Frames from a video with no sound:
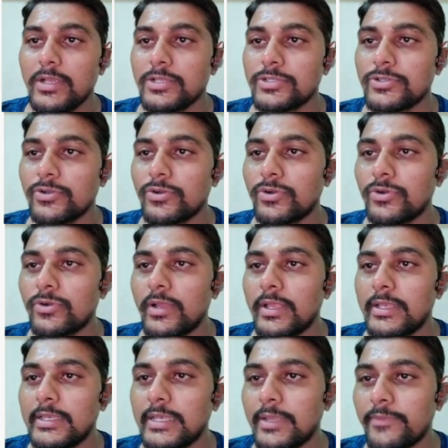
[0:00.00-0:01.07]
So
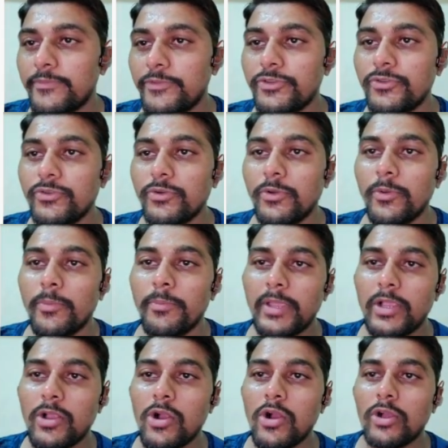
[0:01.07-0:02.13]
nephew,
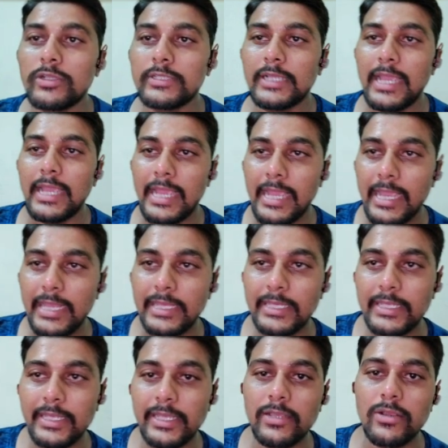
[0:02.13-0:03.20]
peacock, and
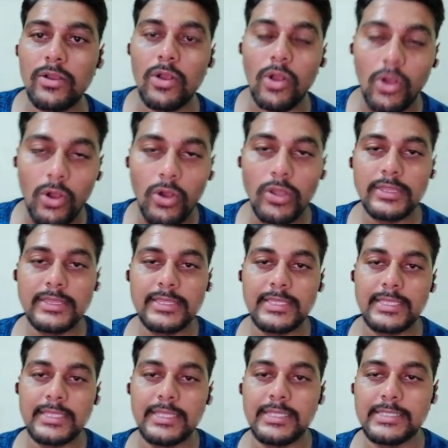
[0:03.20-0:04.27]
king, all
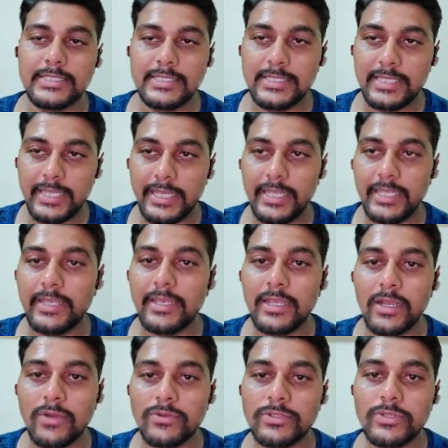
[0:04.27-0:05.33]
these three
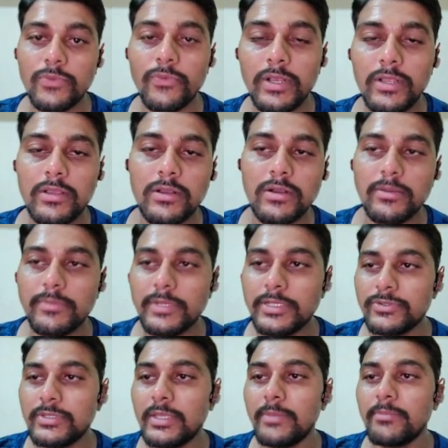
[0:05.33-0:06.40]
nouns will come
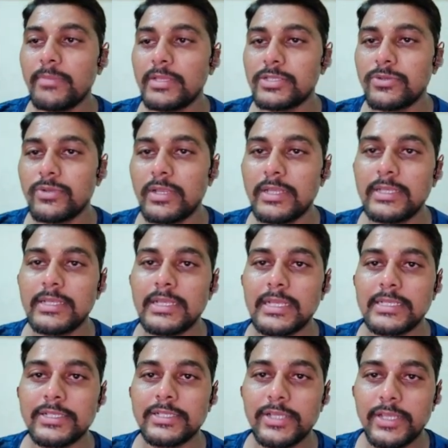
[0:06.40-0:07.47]
into the masculine
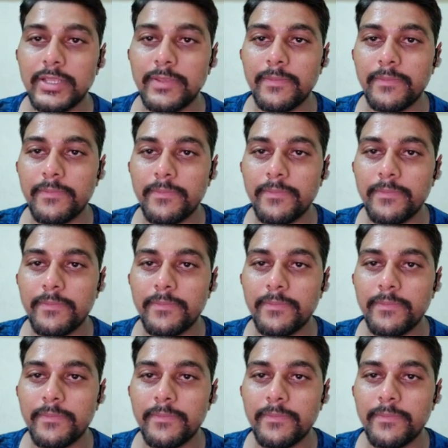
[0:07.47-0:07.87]
category.